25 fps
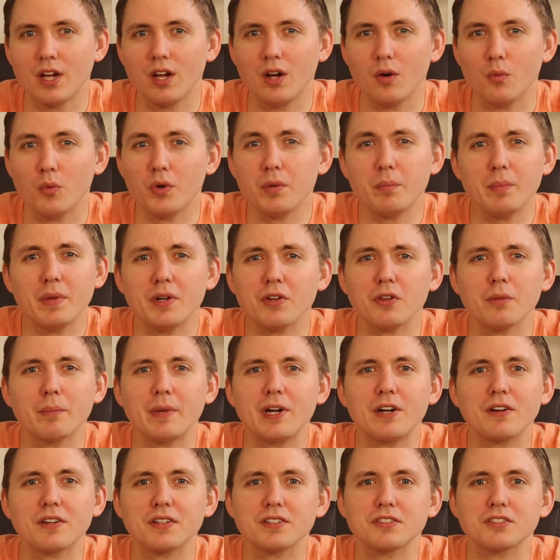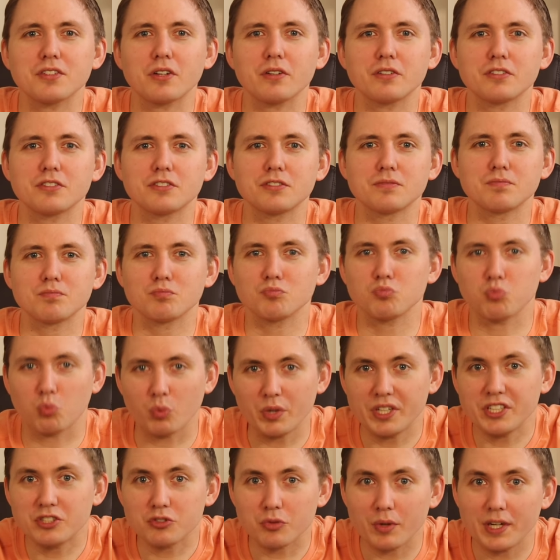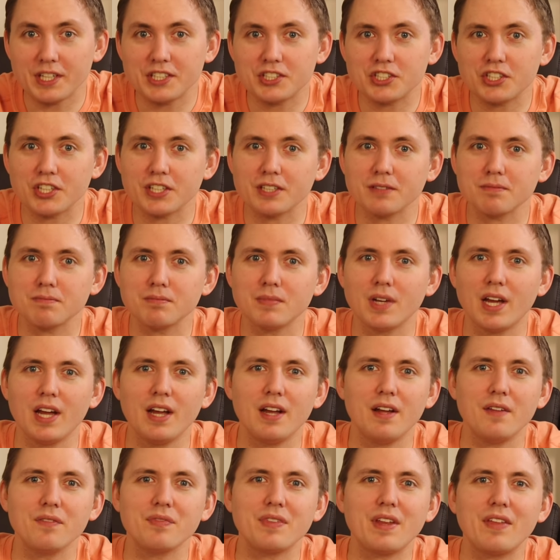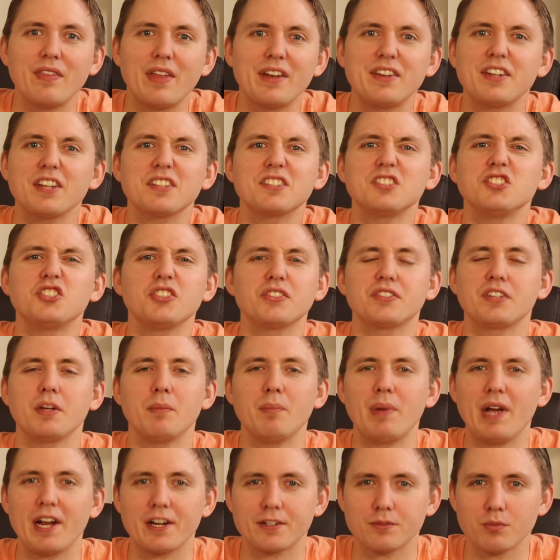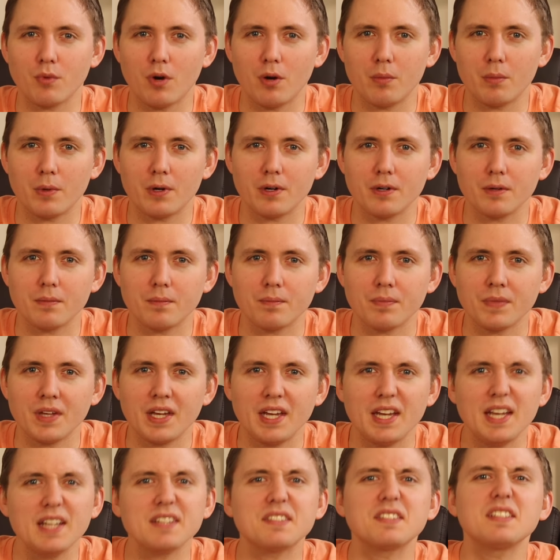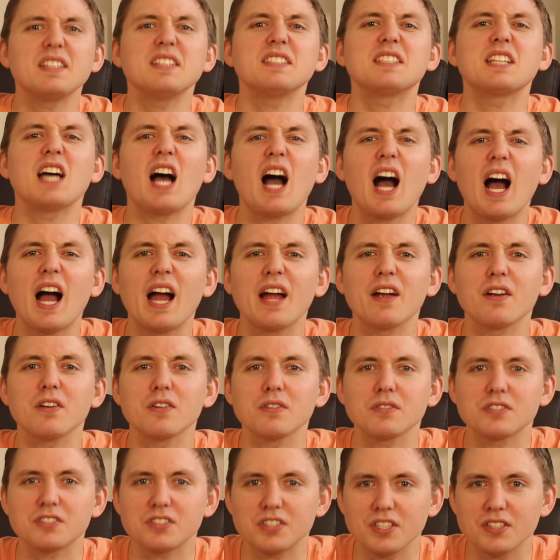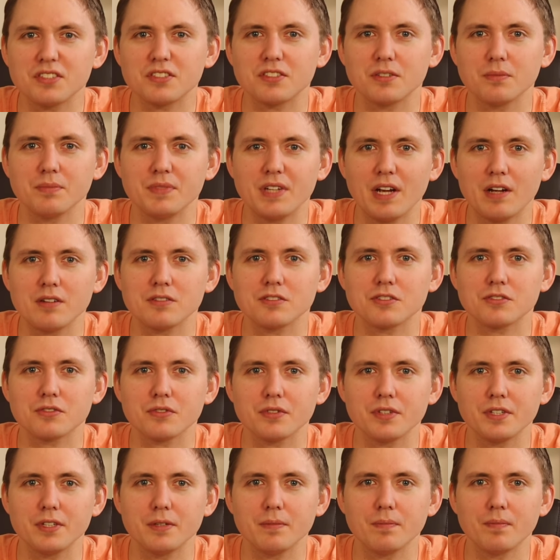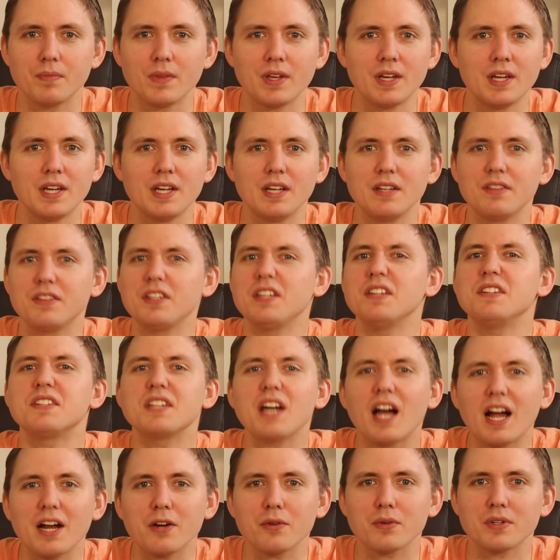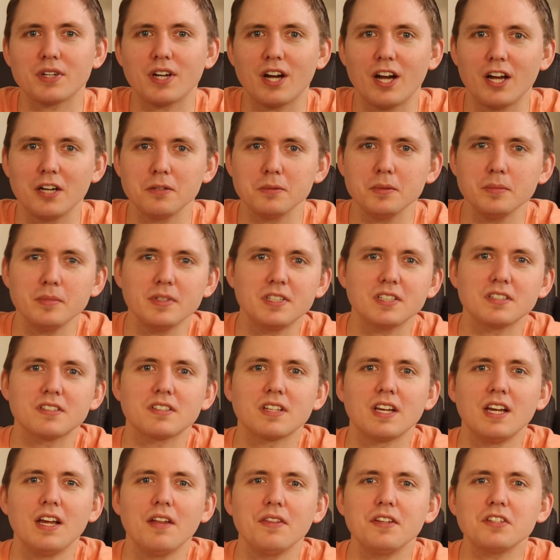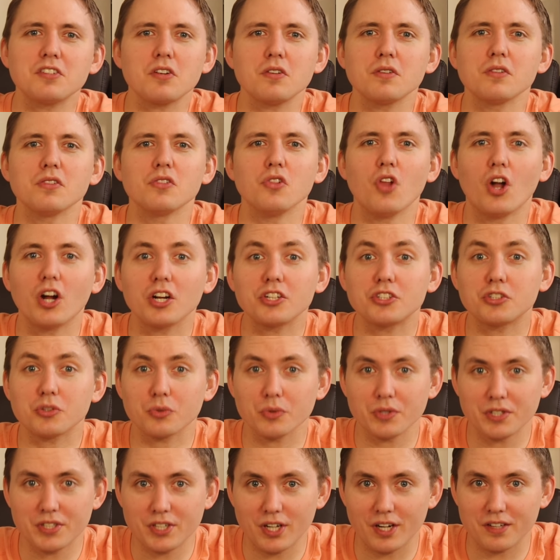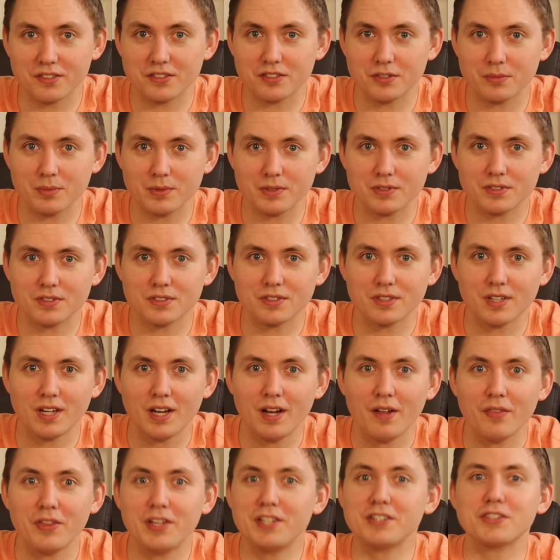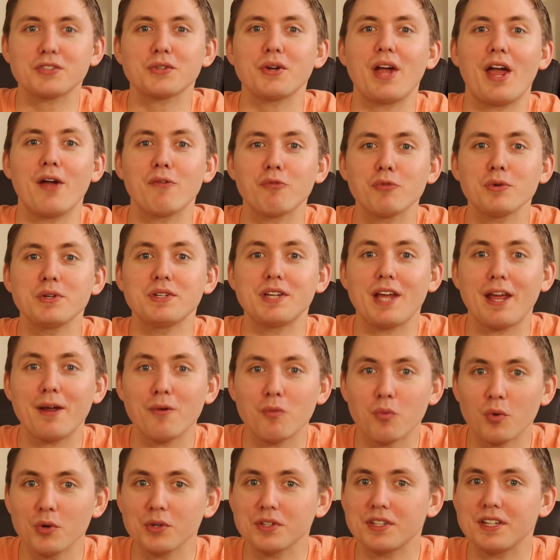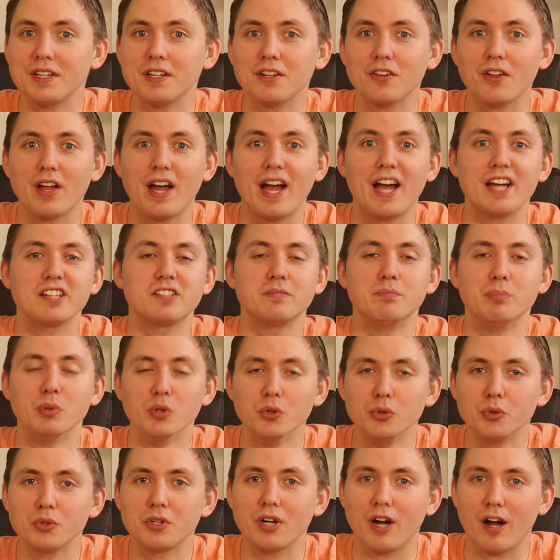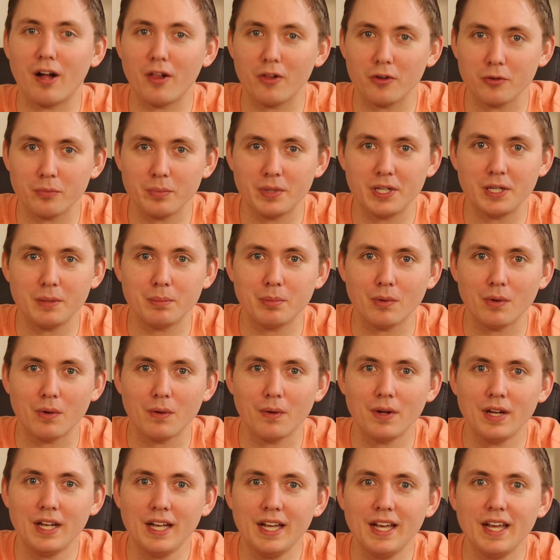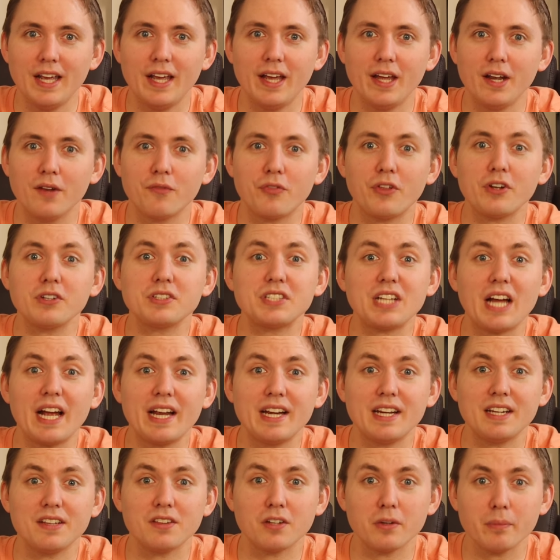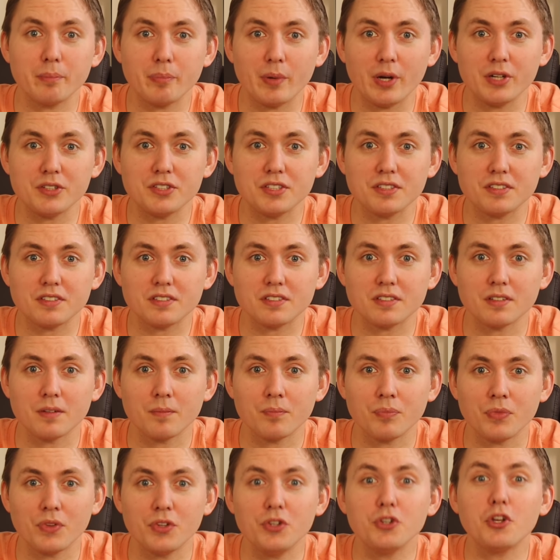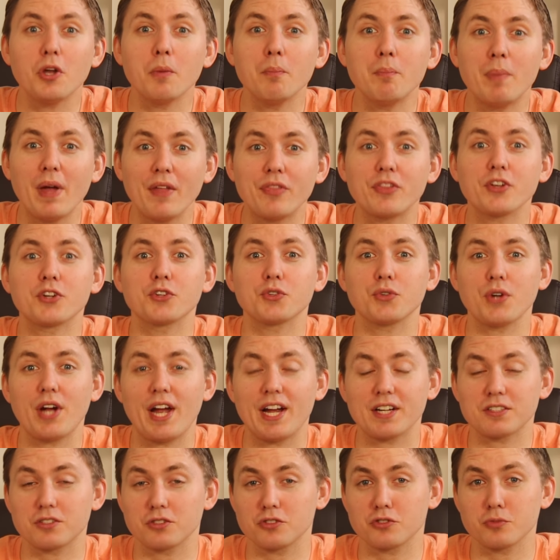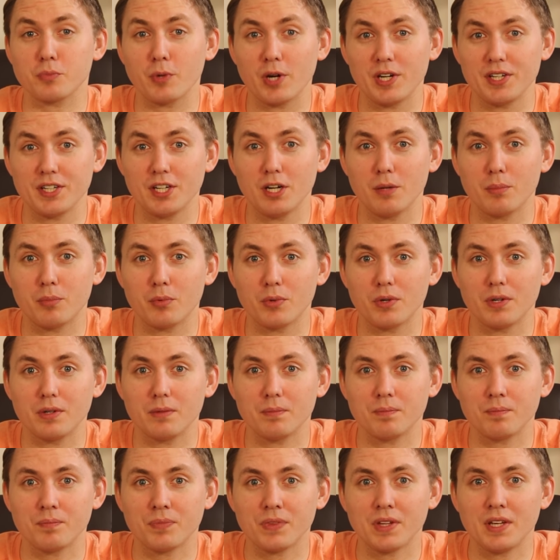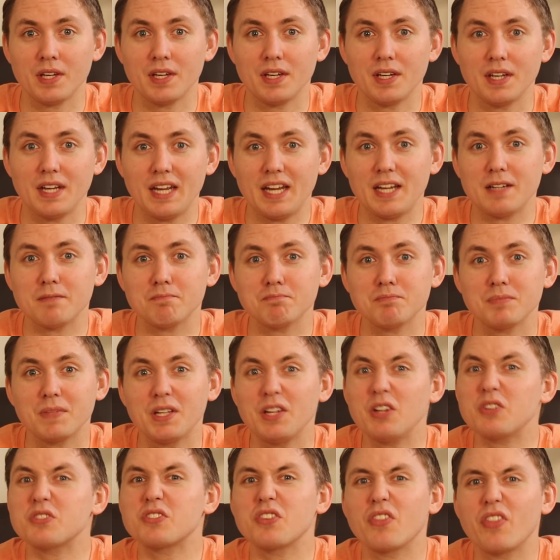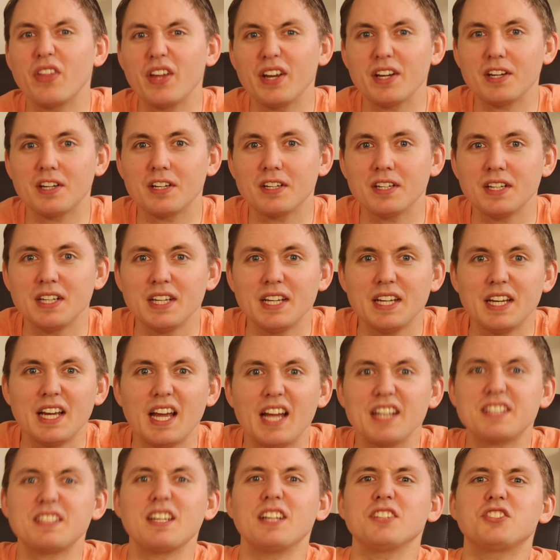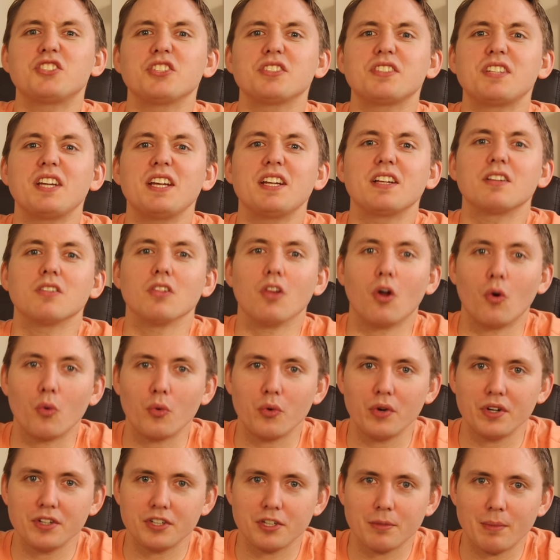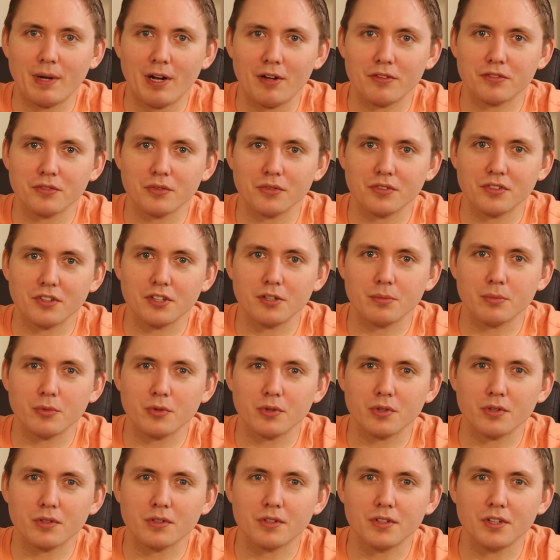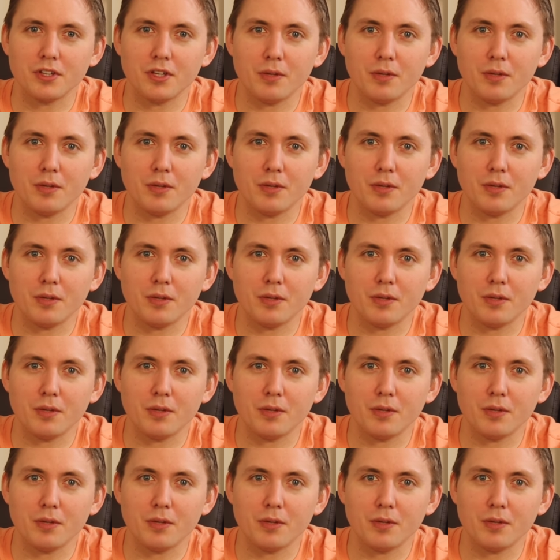When middle America starts retrenching, that doesn't just impact Walmart. It hits the entire system downstream, the entire economy, because these aren't luxury customers. These are everyday working class, blue collar people. And if they're tightening their budgets, you can bet the cracks are spreading upward. And here's the thing, it's not just hitting lower income households anymore.